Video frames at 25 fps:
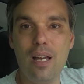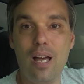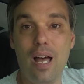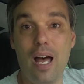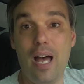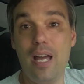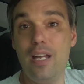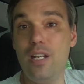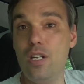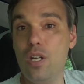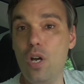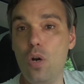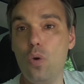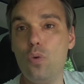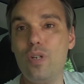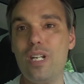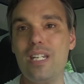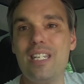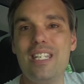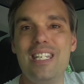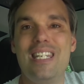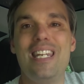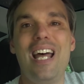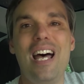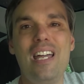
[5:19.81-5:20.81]
I know that
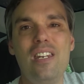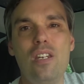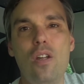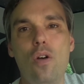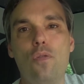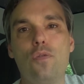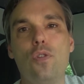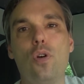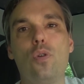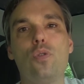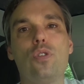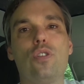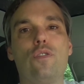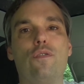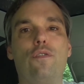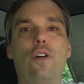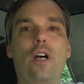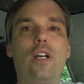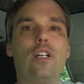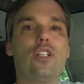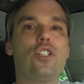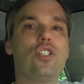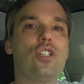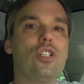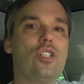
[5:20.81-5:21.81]
none of those
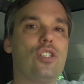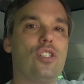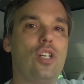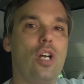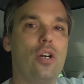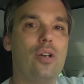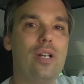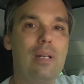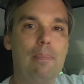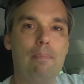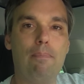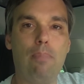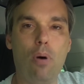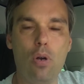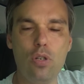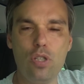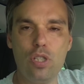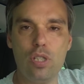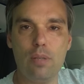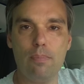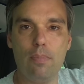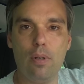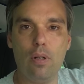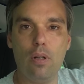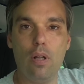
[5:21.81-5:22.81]
functions are
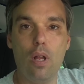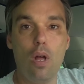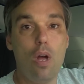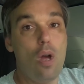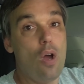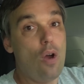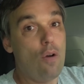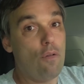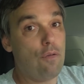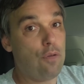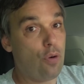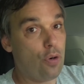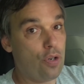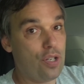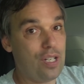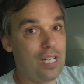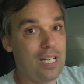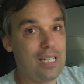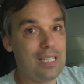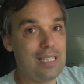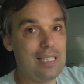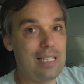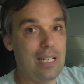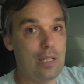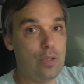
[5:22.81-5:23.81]
impossible for
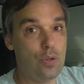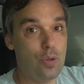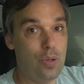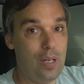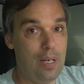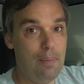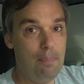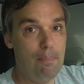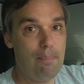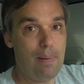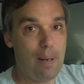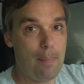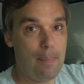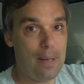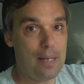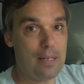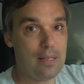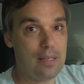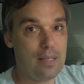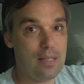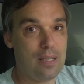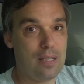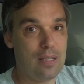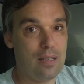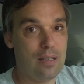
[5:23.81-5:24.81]
Tesla to
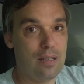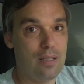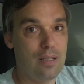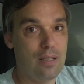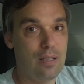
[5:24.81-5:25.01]
implement